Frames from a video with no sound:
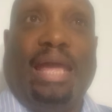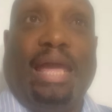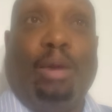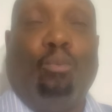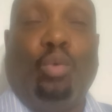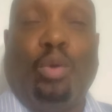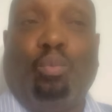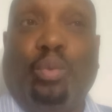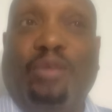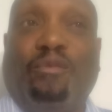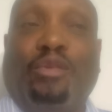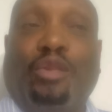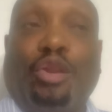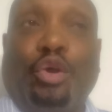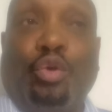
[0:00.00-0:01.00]
And what
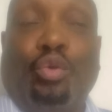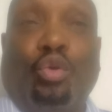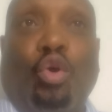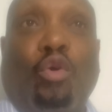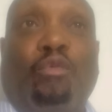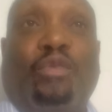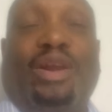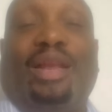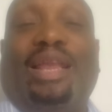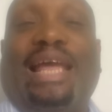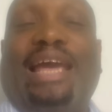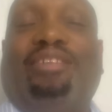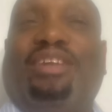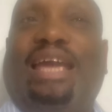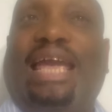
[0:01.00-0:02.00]
we've learned over the
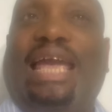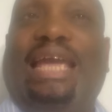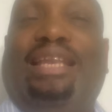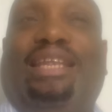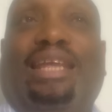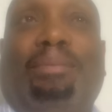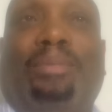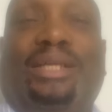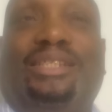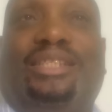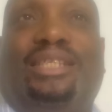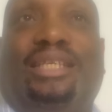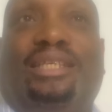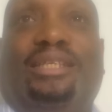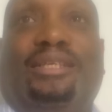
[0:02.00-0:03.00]
last 18
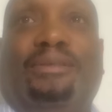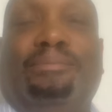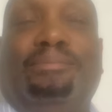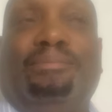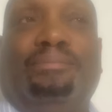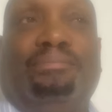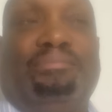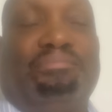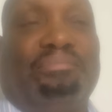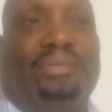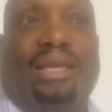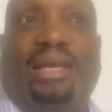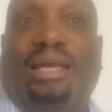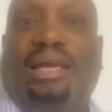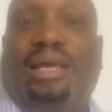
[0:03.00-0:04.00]
months is
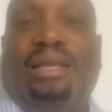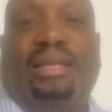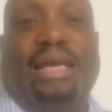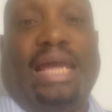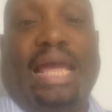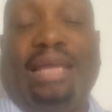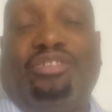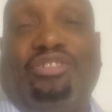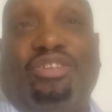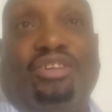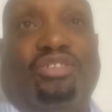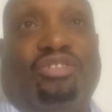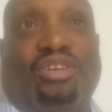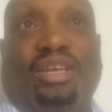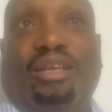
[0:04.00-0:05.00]
the
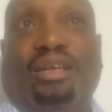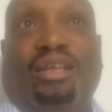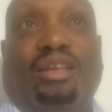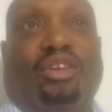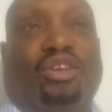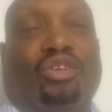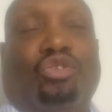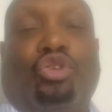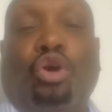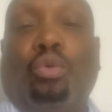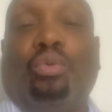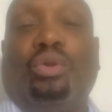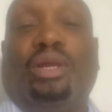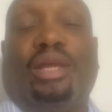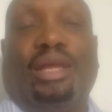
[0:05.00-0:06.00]
SEC
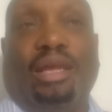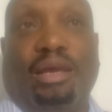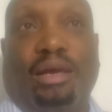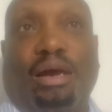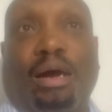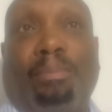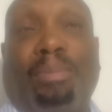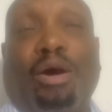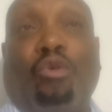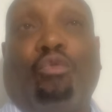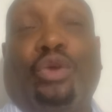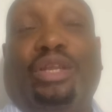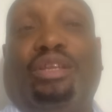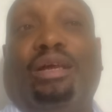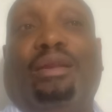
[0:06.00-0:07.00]
don't care about
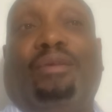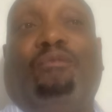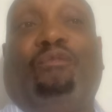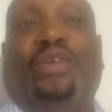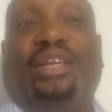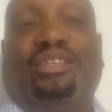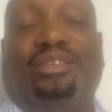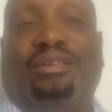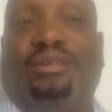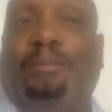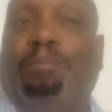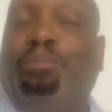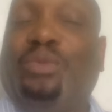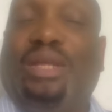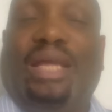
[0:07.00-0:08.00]
retail investors.
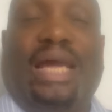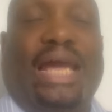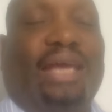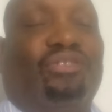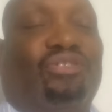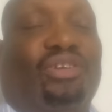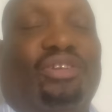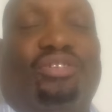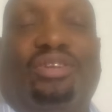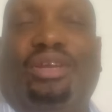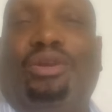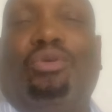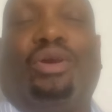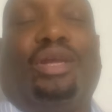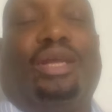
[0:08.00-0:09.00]
The
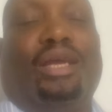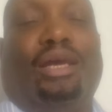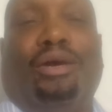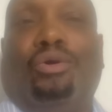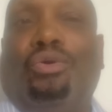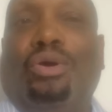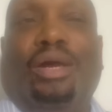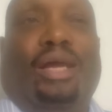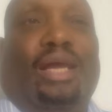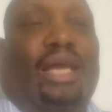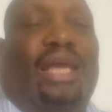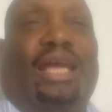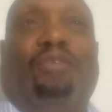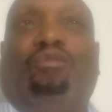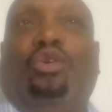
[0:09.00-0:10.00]
SEC don't care
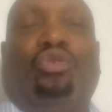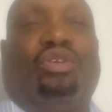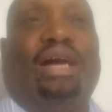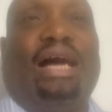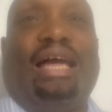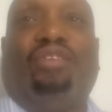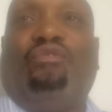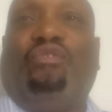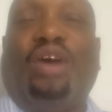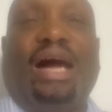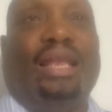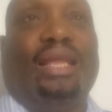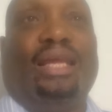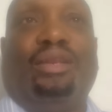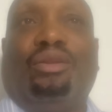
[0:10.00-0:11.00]
if those guys
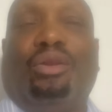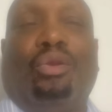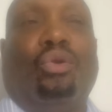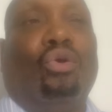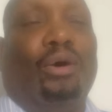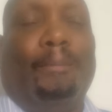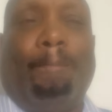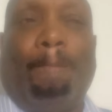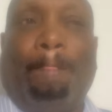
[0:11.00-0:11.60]
violate the law.